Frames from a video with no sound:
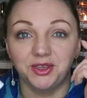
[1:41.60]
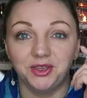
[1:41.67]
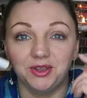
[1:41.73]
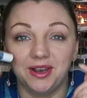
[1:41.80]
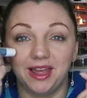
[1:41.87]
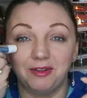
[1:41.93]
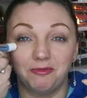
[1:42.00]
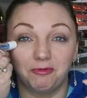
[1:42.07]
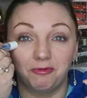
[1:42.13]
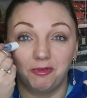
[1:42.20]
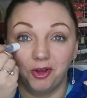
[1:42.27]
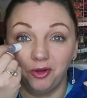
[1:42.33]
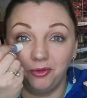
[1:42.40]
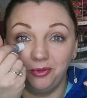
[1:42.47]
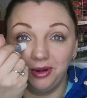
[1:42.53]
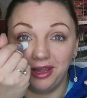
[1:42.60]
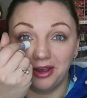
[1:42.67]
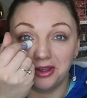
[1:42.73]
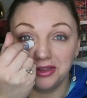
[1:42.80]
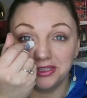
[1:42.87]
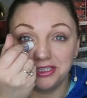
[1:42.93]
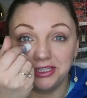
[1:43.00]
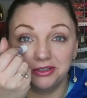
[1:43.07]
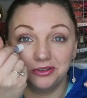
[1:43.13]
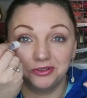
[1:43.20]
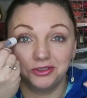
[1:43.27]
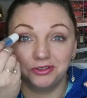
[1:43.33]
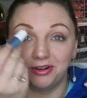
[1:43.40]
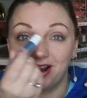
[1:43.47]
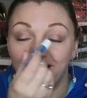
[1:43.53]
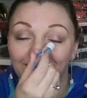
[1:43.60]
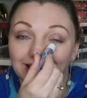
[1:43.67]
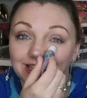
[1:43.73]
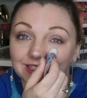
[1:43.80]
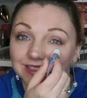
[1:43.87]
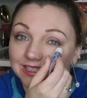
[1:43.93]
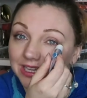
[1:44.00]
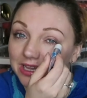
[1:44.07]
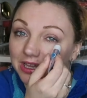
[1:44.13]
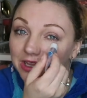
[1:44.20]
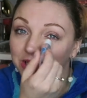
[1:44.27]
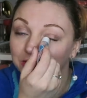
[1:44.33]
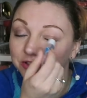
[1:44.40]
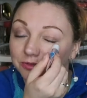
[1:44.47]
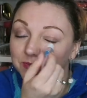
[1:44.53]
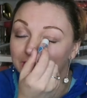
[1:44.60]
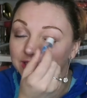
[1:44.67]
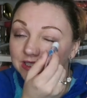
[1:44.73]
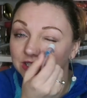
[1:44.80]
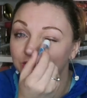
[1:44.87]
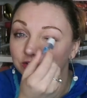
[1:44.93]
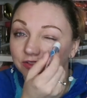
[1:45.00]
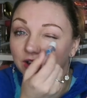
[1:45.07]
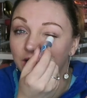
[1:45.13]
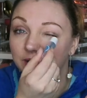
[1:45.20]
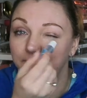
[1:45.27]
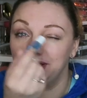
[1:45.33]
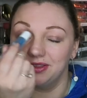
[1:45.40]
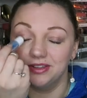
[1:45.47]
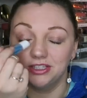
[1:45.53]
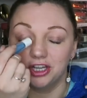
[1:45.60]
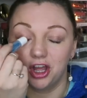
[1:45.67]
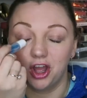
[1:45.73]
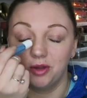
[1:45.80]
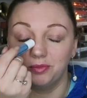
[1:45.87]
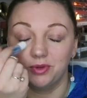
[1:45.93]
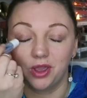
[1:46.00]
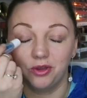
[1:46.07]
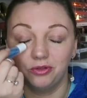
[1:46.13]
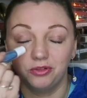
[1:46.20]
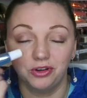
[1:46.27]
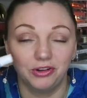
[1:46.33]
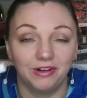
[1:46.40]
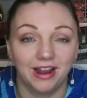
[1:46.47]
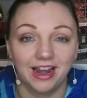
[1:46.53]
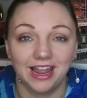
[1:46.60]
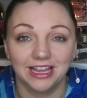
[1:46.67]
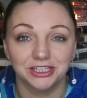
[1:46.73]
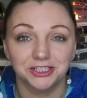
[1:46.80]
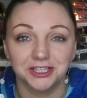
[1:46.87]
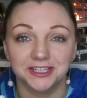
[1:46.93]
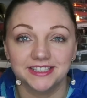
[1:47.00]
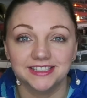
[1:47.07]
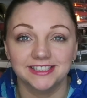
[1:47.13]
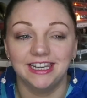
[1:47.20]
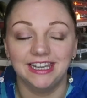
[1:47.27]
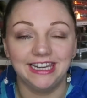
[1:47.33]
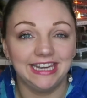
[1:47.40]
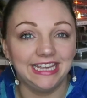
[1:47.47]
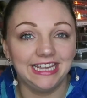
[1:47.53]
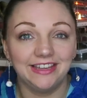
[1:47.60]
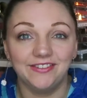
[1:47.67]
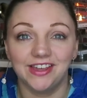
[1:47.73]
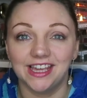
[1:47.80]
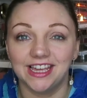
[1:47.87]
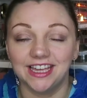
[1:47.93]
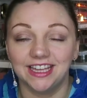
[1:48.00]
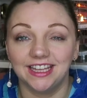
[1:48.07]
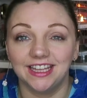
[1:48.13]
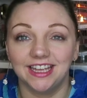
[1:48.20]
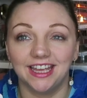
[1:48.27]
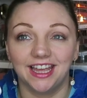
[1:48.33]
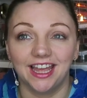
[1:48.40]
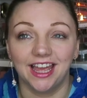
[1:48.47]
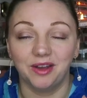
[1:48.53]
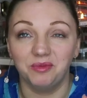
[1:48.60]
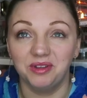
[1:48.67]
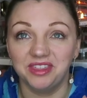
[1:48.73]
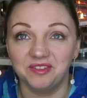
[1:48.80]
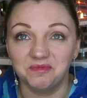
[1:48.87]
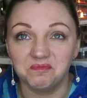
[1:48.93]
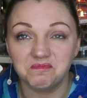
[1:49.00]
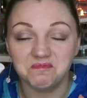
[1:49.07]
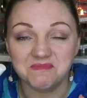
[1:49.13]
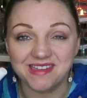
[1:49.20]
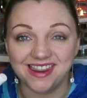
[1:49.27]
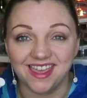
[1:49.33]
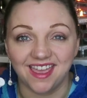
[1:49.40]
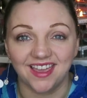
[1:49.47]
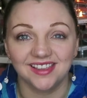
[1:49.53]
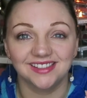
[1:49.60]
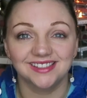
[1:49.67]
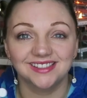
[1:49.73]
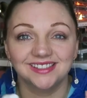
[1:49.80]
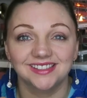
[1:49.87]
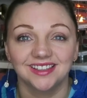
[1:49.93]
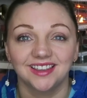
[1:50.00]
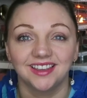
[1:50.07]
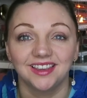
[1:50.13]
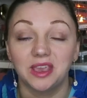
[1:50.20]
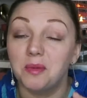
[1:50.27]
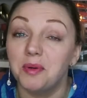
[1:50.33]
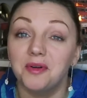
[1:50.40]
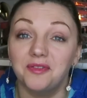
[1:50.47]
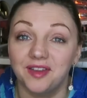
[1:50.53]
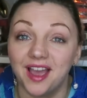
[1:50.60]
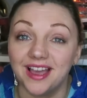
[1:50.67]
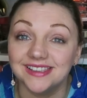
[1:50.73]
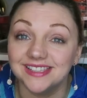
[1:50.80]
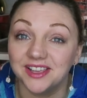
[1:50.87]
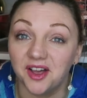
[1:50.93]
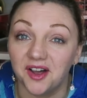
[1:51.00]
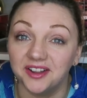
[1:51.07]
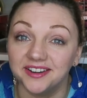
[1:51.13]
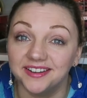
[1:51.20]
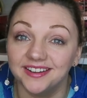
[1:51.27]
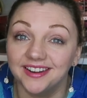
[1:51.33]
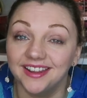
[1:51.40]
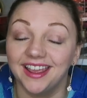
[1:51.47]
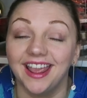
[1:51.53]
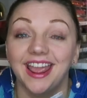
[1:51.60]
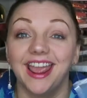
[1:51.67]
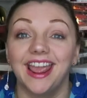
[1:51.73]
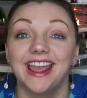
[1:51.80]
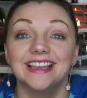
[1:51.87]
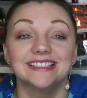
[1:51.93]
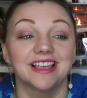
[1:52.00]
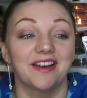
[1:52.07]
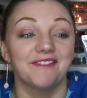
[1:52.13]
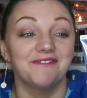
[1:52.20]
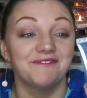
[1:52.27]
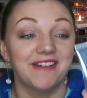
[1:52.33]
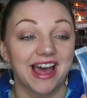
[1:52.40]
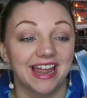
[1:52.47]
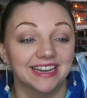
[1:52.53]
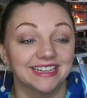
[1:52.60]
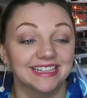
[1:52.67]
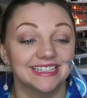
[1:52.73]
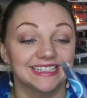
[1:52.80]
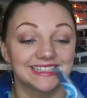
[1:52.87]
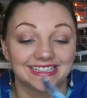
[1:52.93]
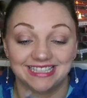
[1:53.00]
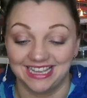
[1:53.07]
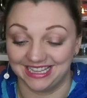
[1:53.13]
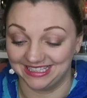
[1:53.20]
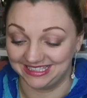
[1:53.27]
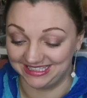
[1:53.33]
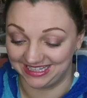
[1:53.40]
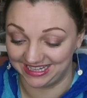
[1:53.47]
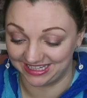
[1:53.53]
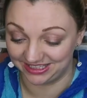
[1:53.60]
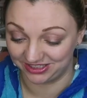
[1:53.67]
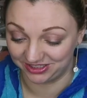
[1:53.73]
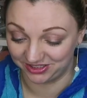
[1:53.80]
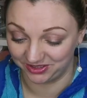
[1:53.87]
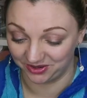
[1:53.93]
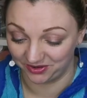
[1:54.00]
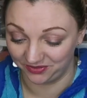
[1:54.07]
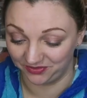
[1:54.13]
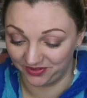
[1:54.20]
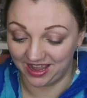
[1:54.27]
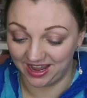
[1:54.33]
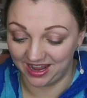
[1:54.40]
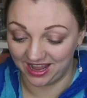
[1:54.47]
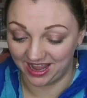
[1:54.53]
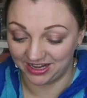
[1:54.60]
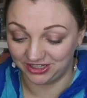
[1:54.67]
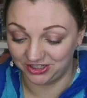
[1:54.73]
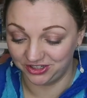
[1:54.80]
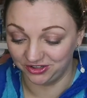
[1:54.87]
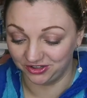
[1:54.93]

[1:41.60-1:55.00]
you like roll it onto your under eyes, you just massage it around a bit on the top, go through your eyelashes, leave it, and within minutes, your puffy eyes are gone. It is fantastic. Fantastic stuff. Like, I